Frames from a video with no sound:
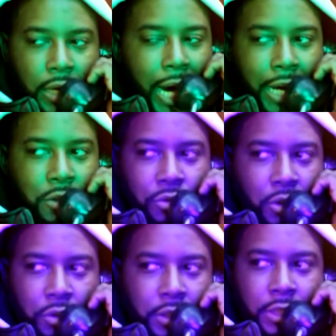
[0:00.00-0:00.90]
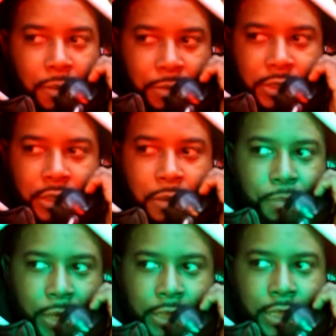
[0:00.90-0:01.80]
I don't know the number. It's an
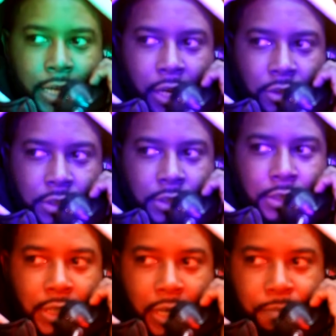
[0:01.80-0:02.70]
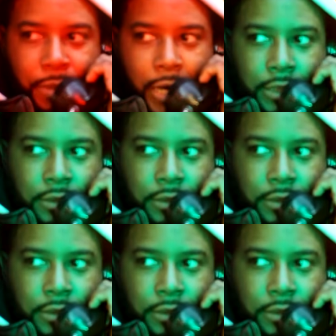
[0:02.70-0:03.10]
abandoned house. It's a dead body.